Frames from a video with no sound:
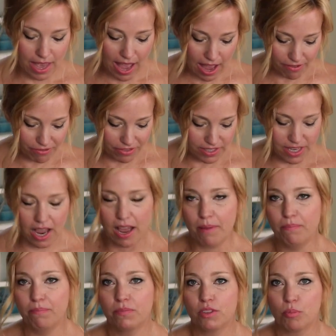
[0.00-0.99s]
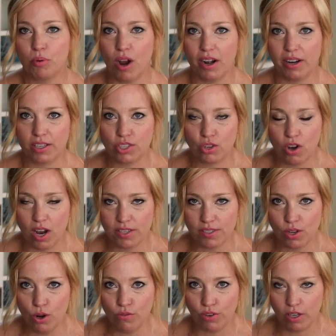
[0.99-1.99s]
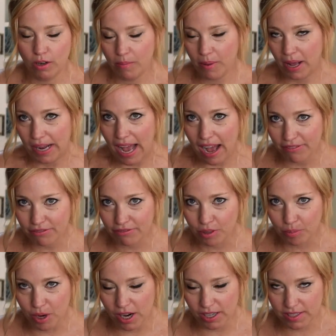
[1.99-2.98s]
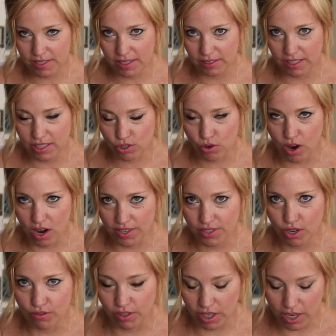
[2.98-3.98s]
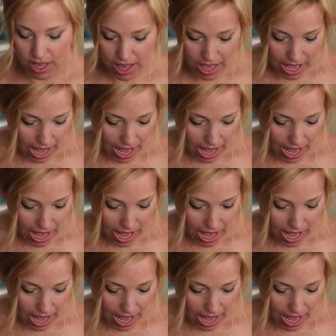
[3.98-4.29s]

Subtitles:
Half the time, the products cross over. About half of the products at least cross over.